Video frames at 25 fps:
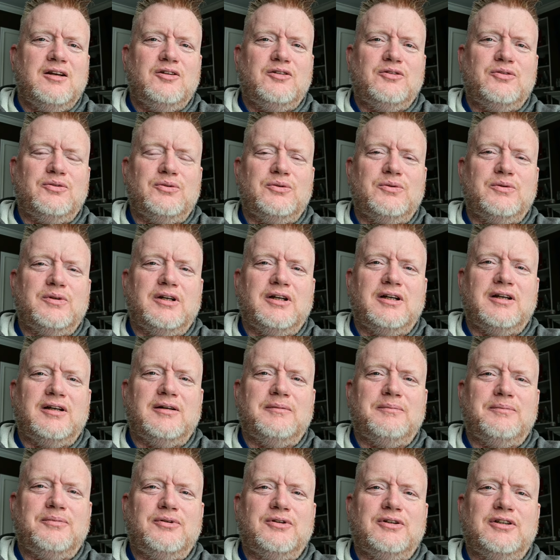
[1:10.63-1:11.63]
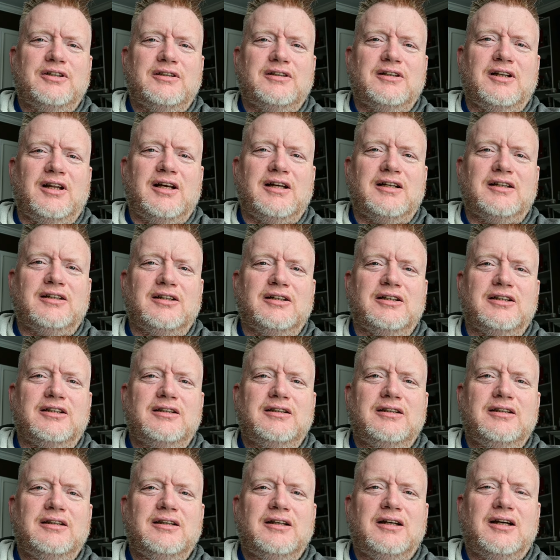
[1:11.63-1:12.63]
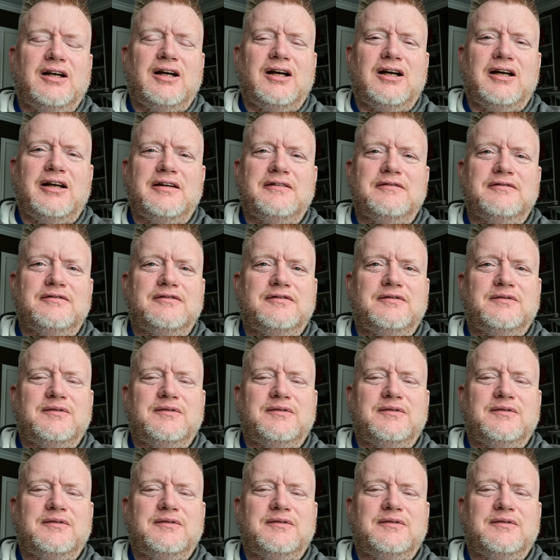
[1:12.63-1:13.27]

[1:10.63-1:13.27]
to put it lightly. My